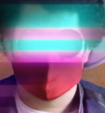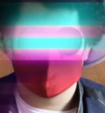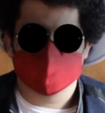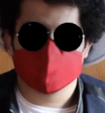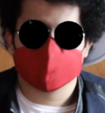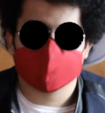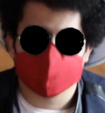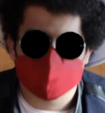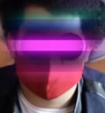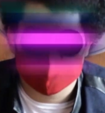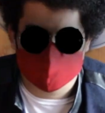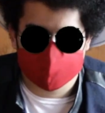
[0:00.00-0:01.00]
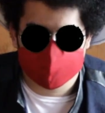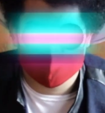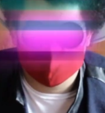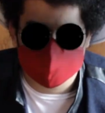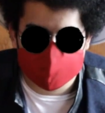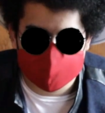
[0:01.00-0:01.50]
Detach from social
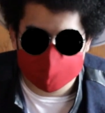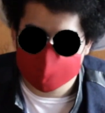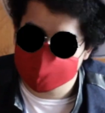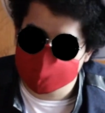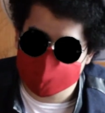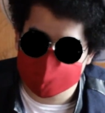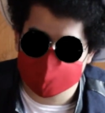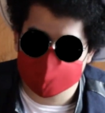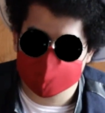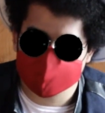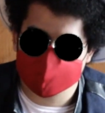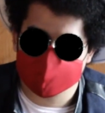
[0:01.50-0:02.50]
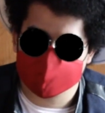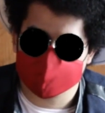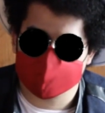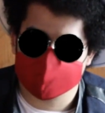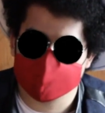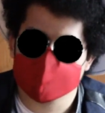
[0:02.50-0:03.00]
media for a year.
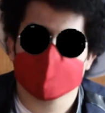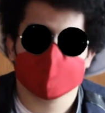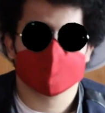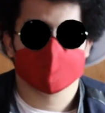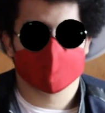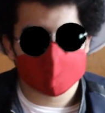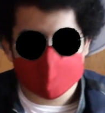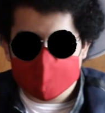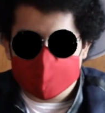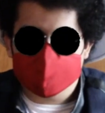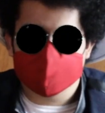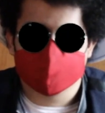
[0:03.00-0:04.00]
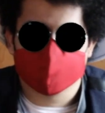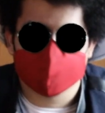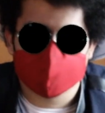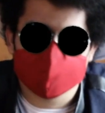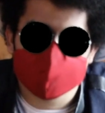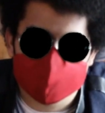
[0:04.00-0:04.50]
Detach from your online
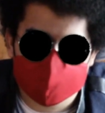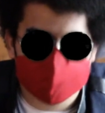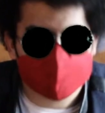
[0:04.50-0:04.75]
friends,